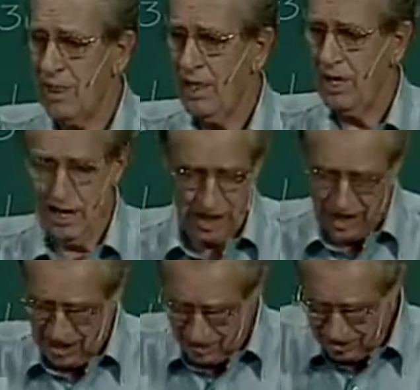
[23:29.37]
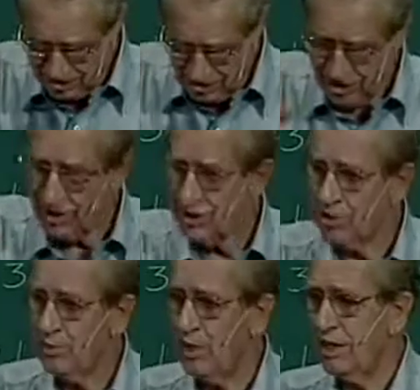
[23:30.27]
he had to shed
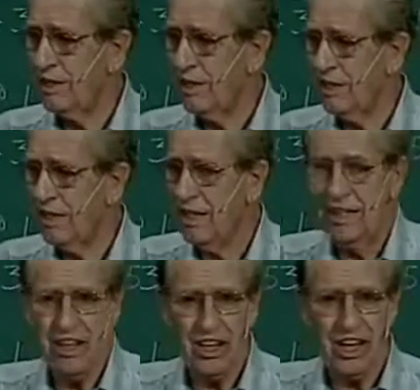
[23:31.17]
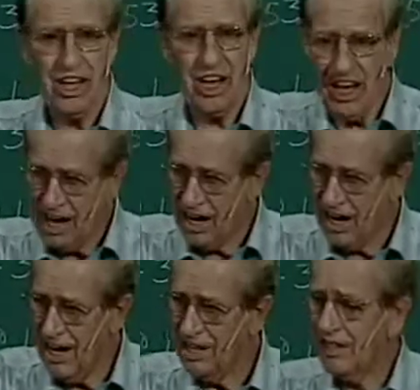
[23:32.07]
his blood, he
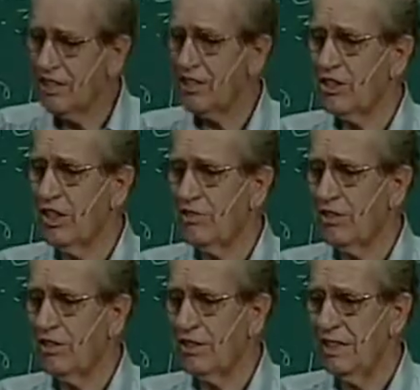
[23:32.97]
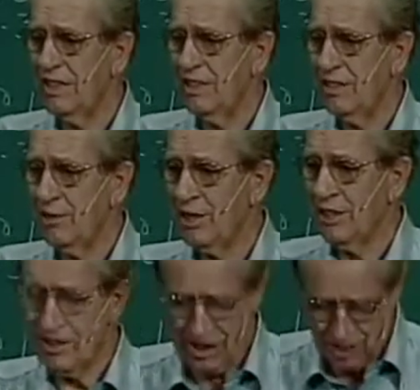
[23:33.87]
had to suffer
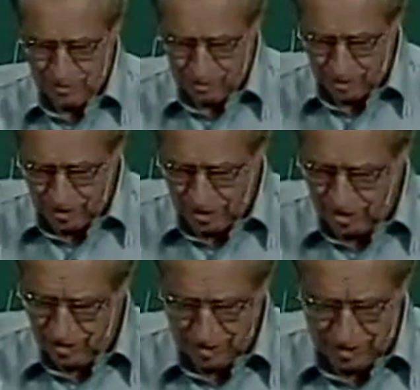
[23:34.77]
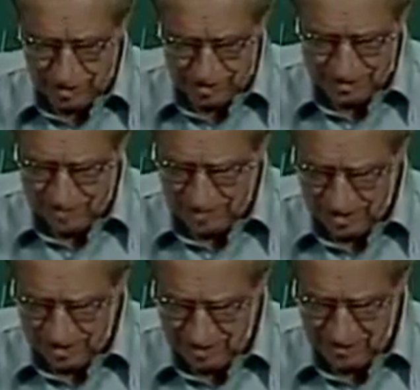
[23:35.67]
because that was all part
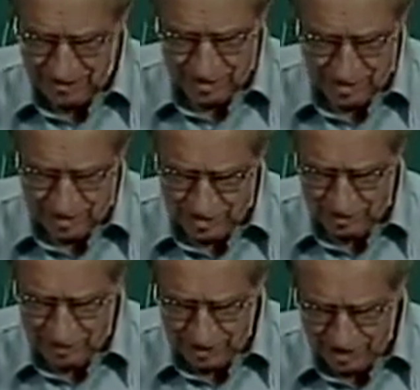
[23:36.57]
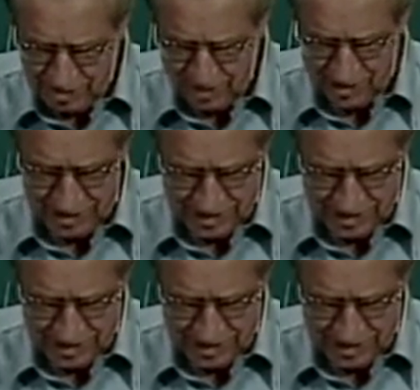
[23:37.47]
of the, the payment